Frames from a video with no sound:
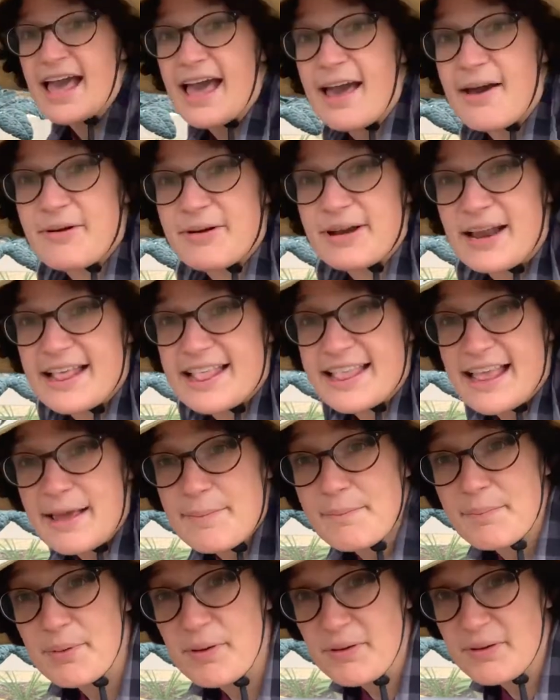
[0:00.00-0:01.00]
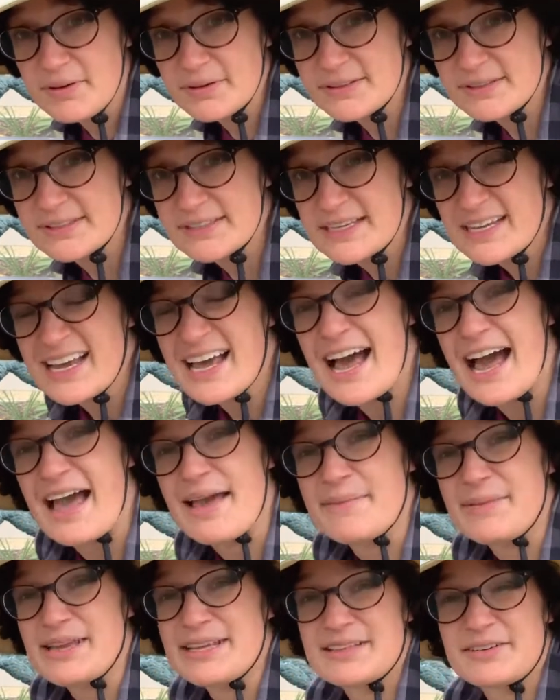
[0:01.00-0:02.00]
And when I say bolt, I
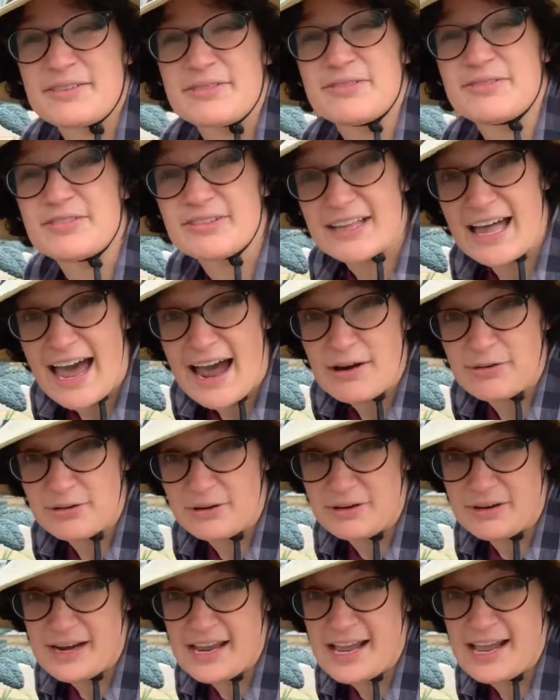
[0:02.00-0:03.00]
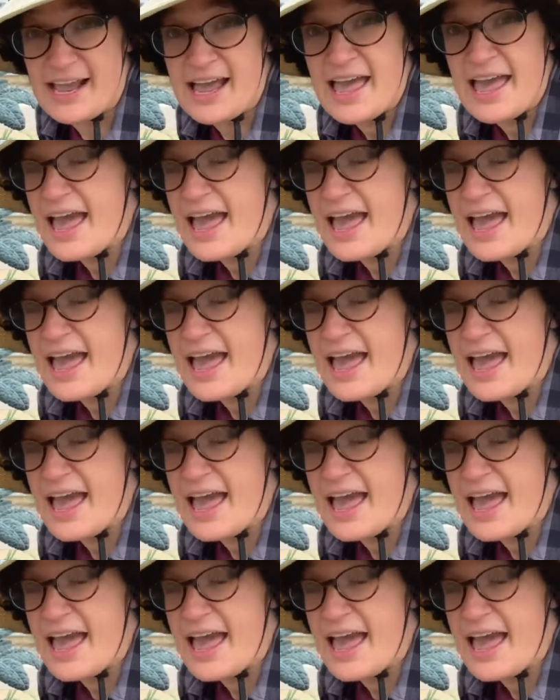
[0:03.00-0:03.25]
mean they're flowering.